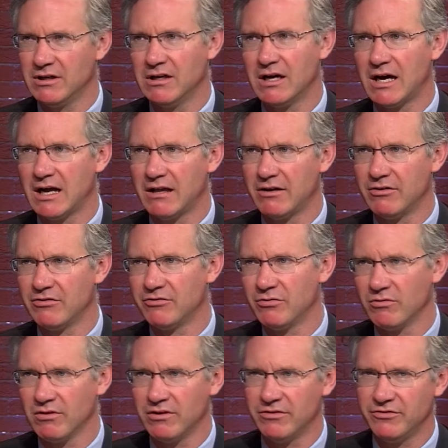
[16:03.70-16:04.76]

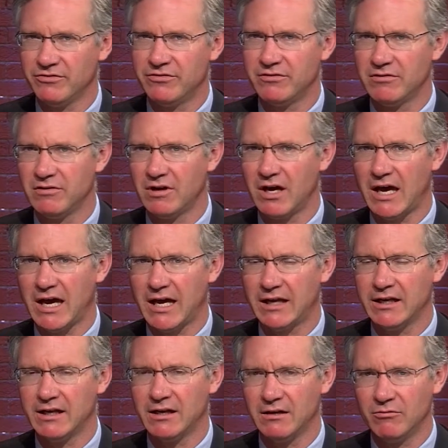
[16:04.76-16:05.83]
was
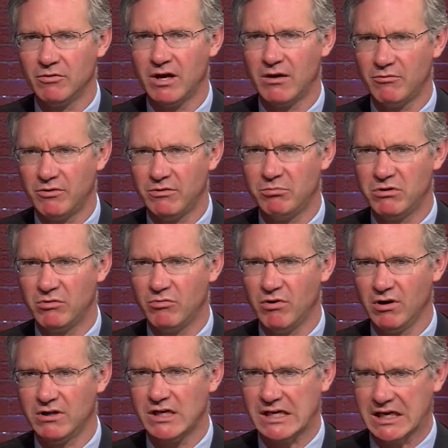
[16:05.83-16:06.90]
added. And we've been
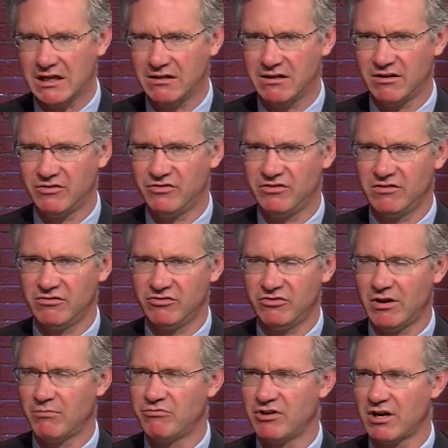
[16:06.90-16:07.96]
working at this
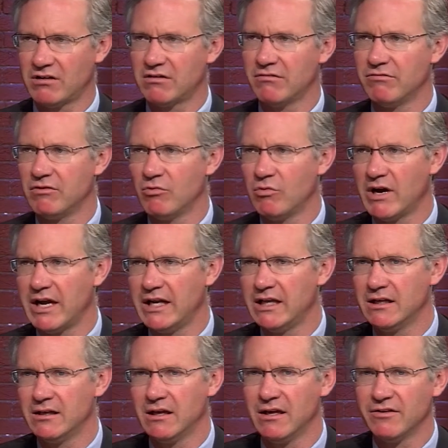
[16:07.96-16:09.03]
subject of the
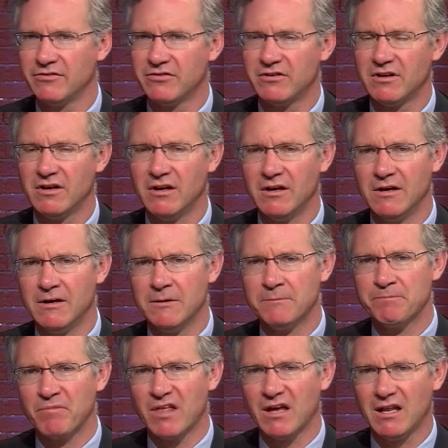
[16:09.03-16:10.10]
waiting list.
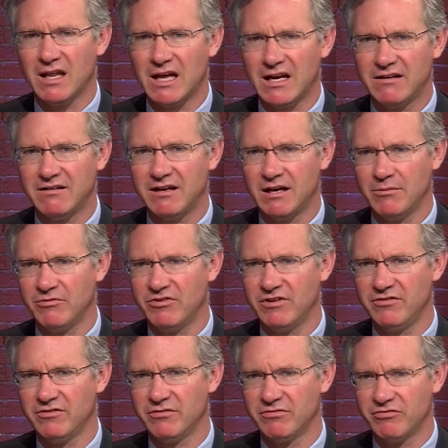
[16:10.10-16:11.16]
A lot of times
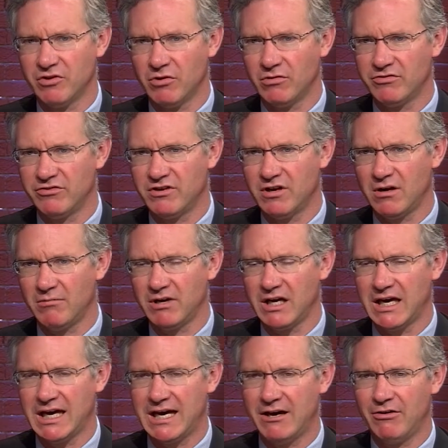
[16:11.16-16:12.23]
these are folks
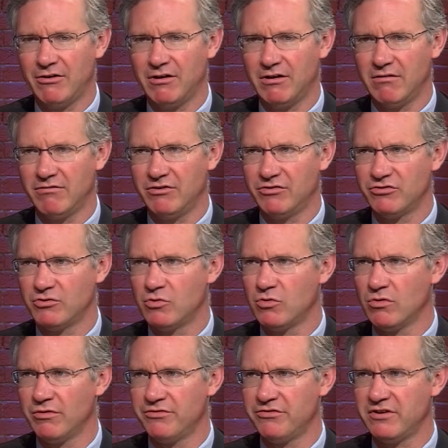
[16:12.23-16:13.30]
coming out of the
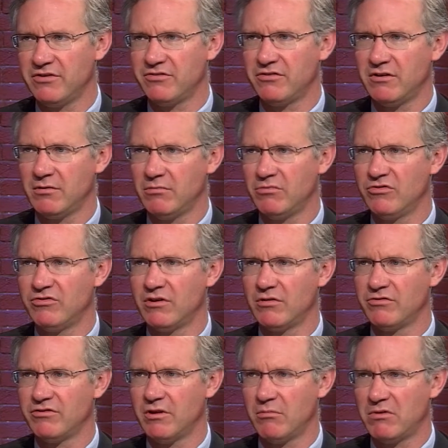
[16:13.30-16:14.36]
school system, so
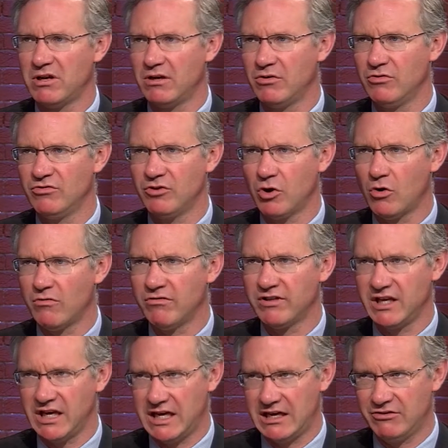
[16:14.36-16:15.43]
somebody who's over
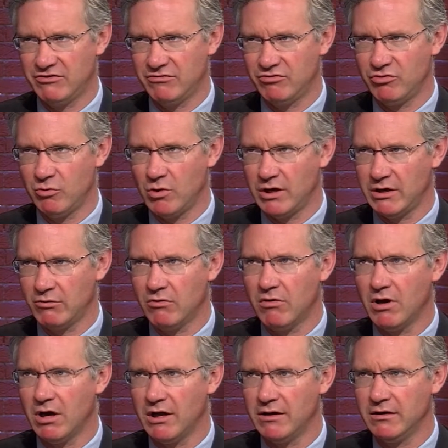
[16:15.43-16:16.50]
the age of
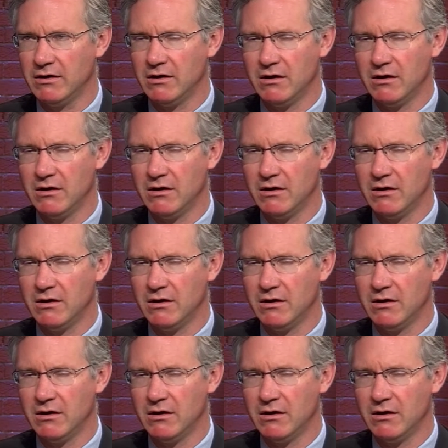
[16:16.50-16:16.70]
21